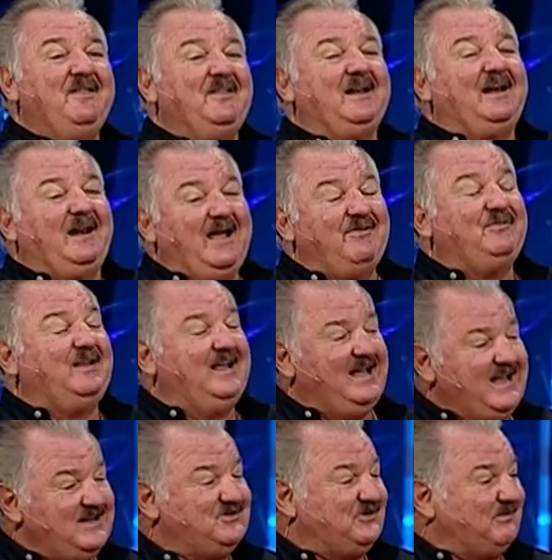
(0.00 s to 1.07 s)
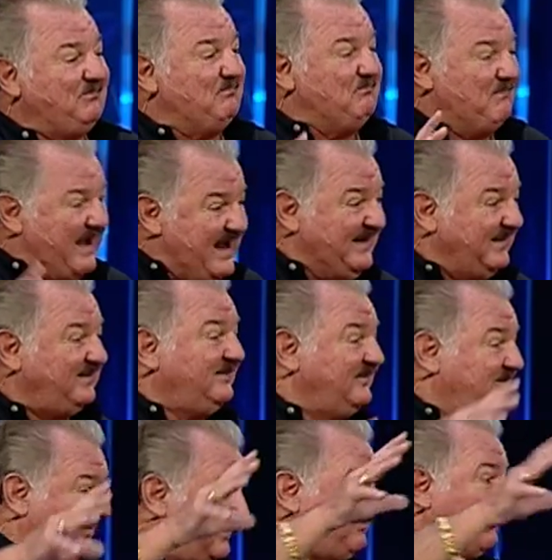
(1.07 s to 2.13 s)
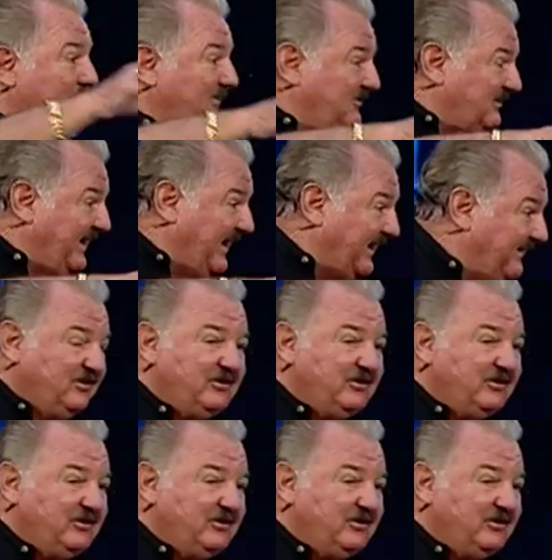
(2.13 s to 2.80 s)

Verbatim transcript: that left Egypt made it to the promised land.